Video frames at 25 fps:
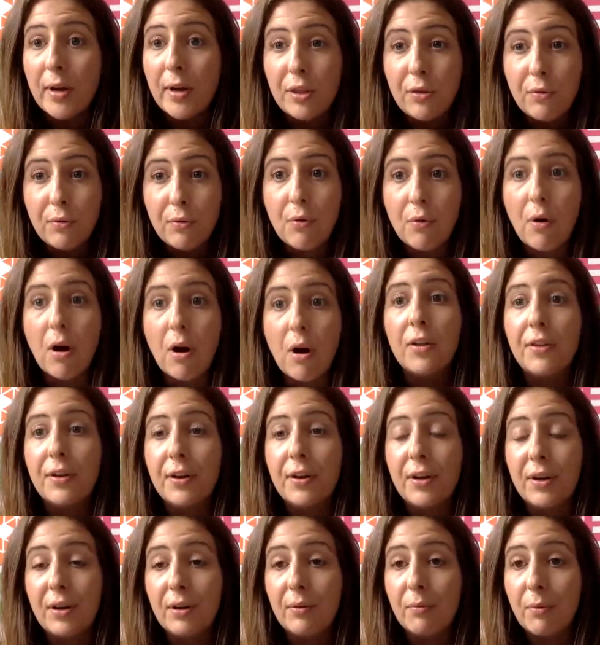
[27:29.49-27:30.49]
through all
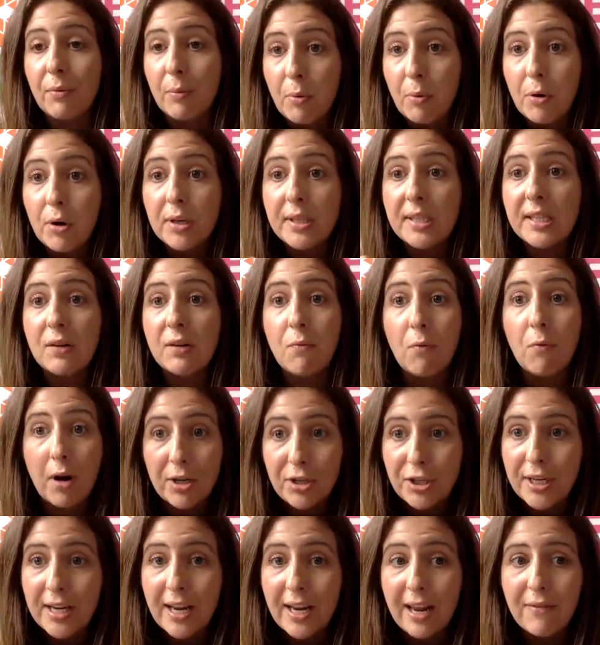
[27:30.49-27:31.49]
the reports and
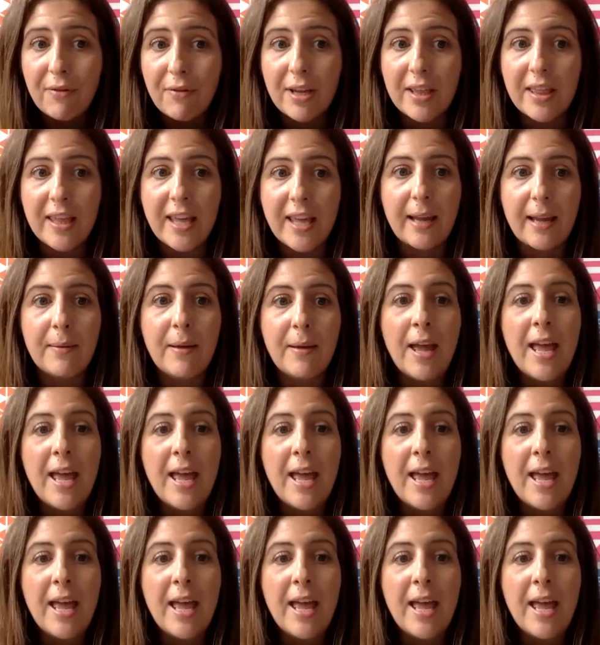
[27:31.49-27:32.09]
watching everything,